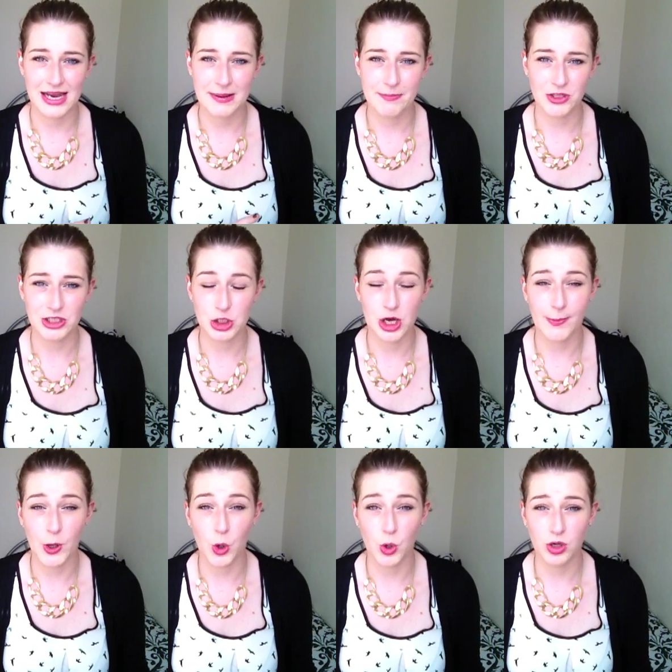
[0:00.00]
a body shop
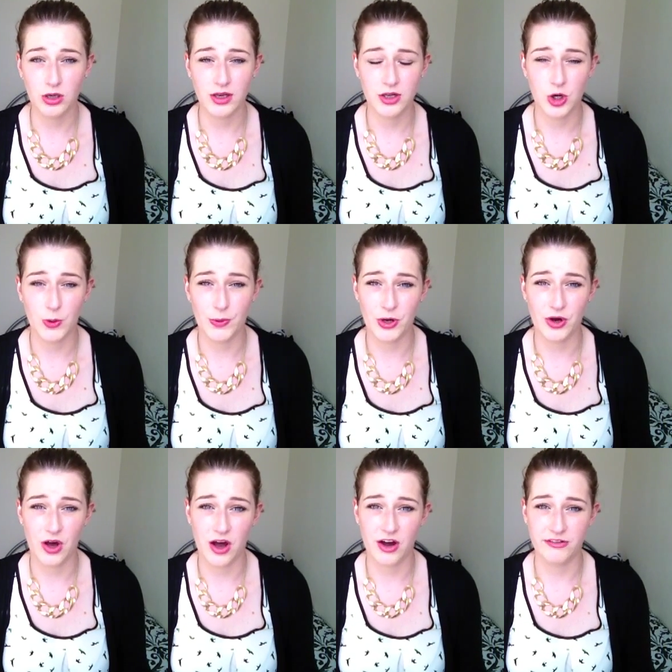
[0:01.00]
haul a
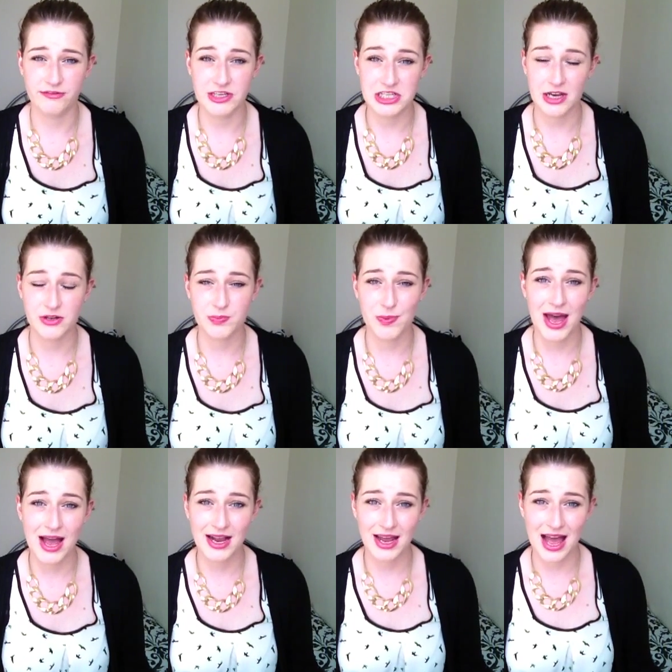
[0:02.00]
couple of videos
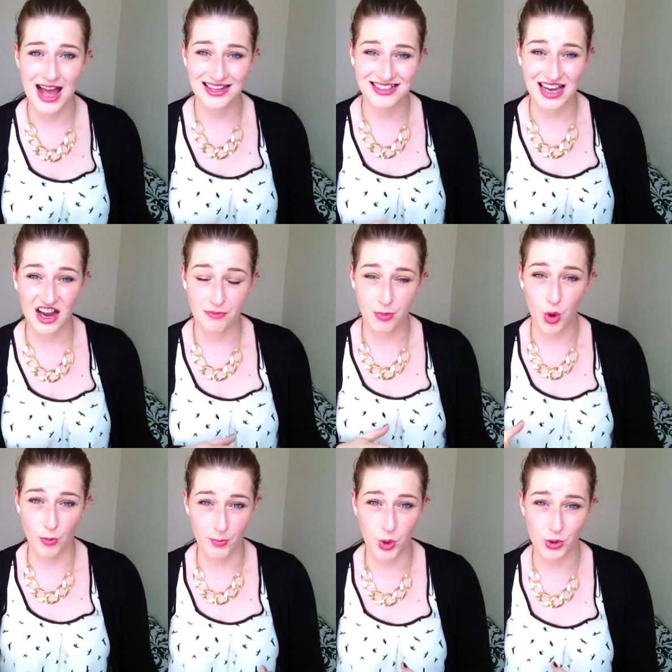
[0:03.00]
back and I've
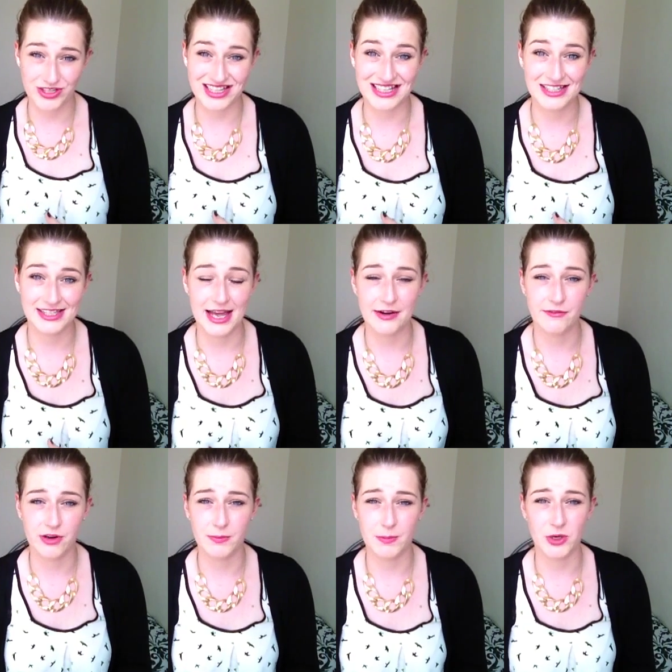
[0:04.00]
bought more since then
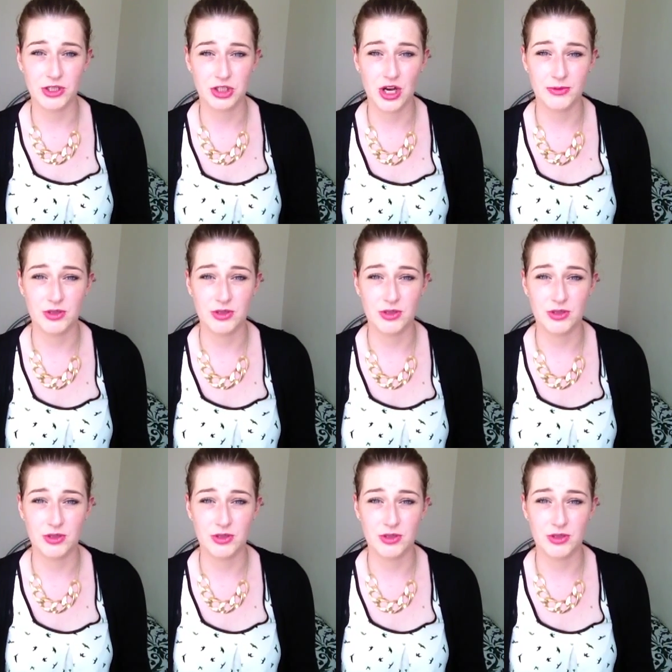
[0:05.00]
from the body shop.